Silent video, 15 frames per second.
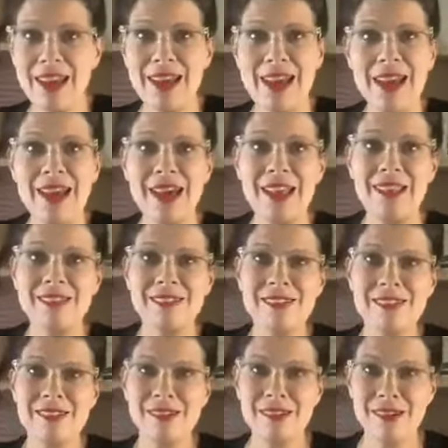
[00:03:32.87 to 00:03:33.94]
and
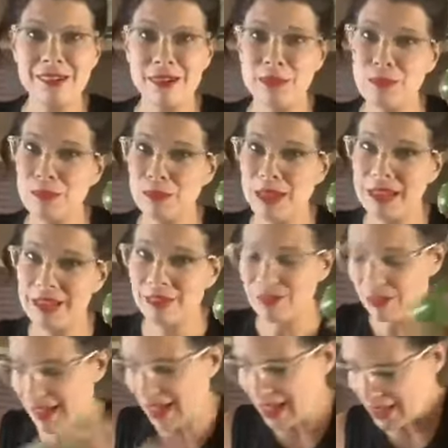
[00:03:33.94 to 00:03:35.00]
plenty of
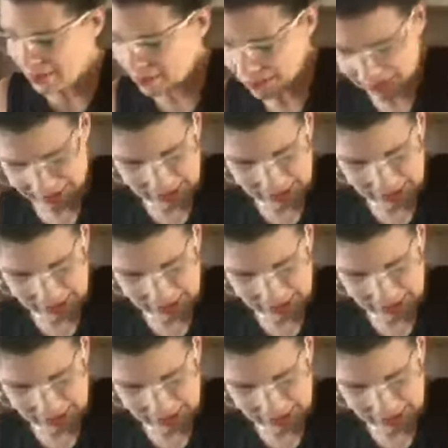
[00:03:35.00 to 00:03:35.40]
limes.